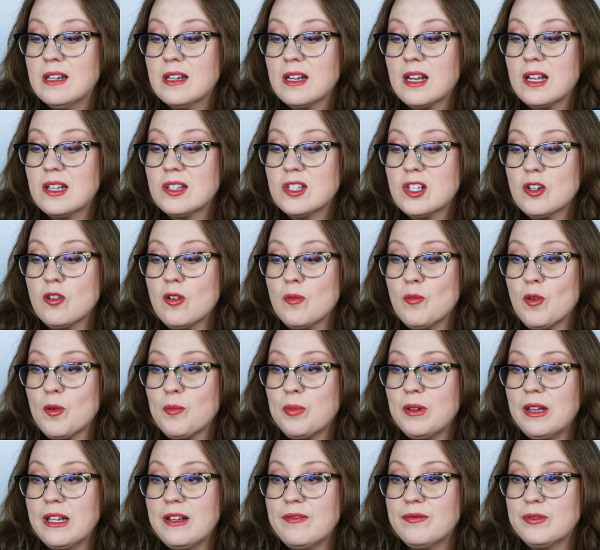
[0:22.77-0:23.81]
Consider a more
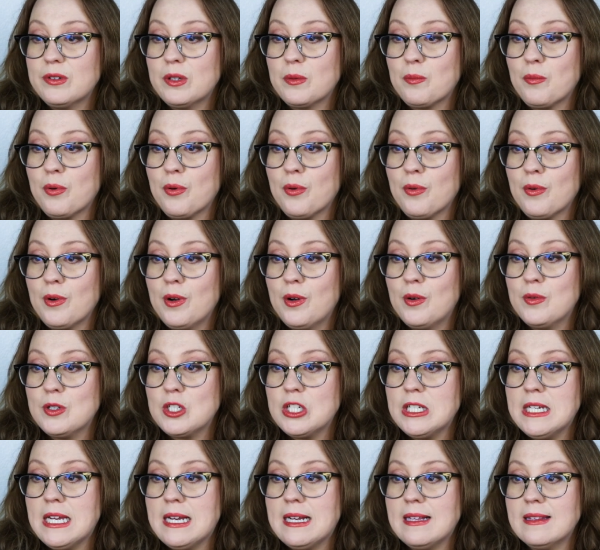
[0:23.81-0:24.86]
playful
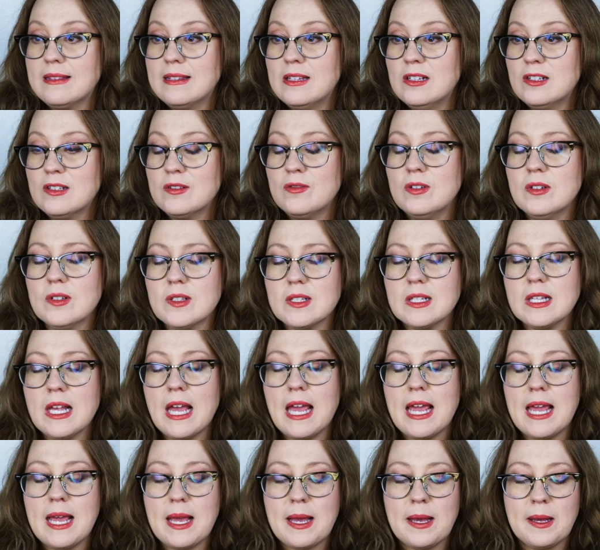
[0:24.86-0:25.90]
approach. Yeah, this feels
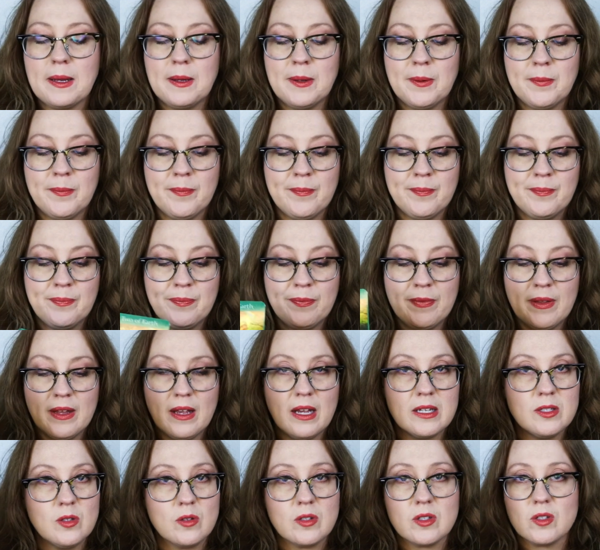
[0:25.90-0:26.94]
like...
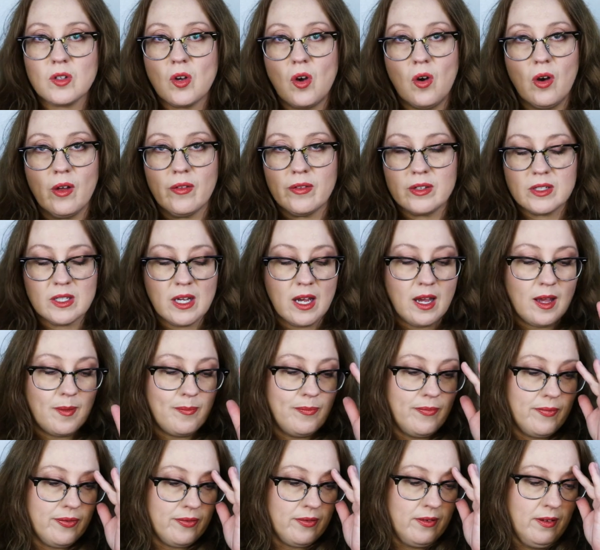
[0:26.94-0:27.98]
I do this all the
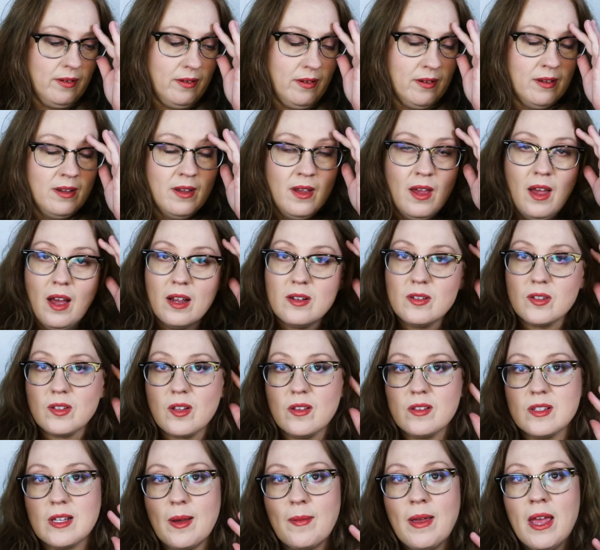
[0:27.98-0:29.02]
time. I do this
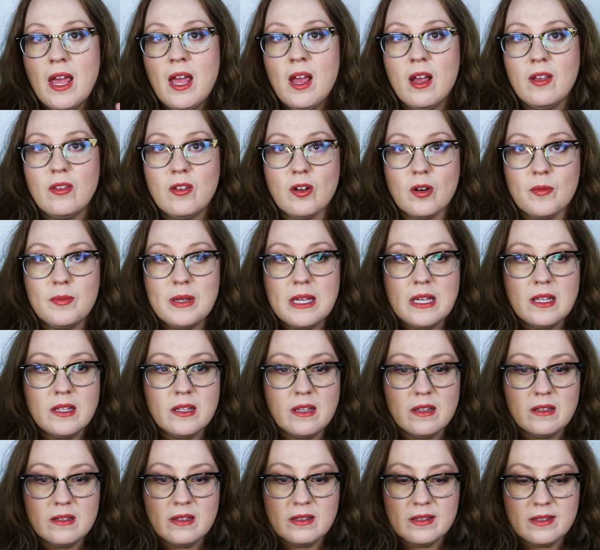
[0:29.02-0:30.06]
all the time. There will
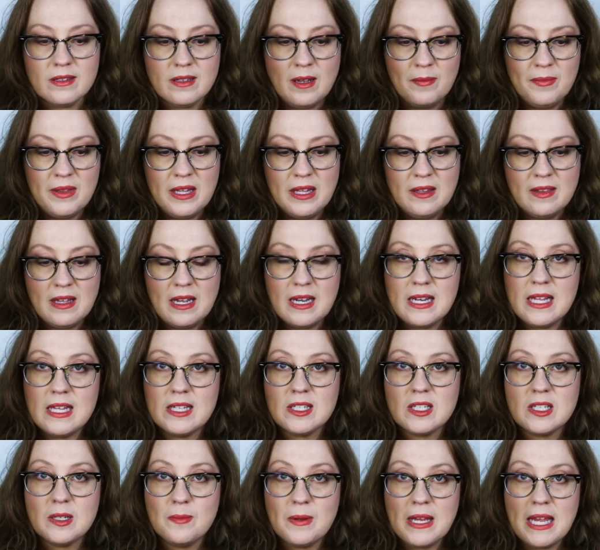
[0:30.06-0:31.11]
be something that
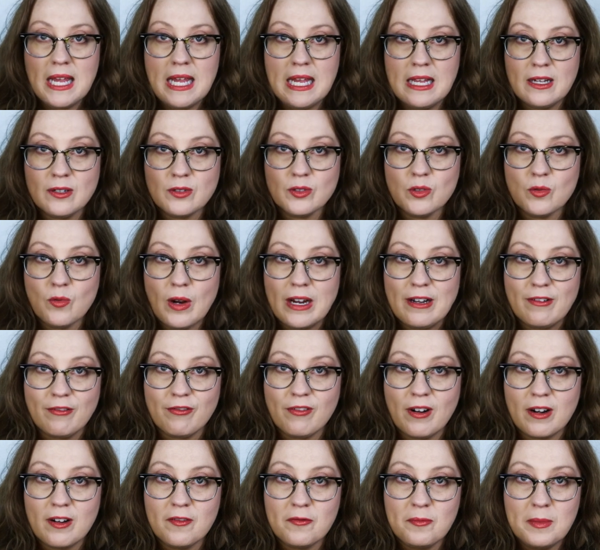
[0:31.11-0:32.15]
needs to be handled right in
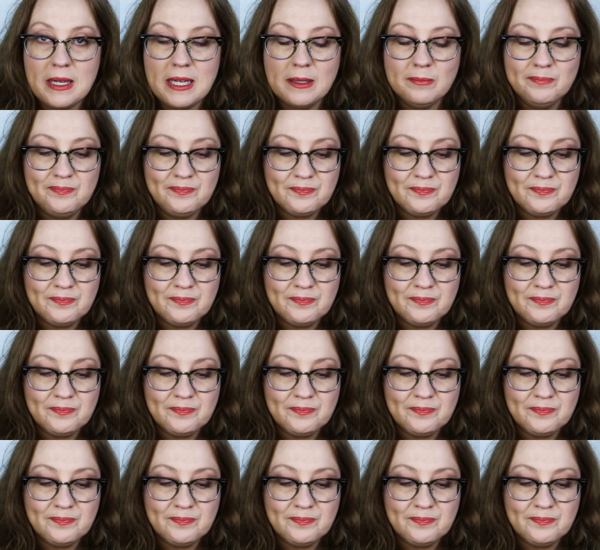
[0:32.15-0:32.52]
front of me,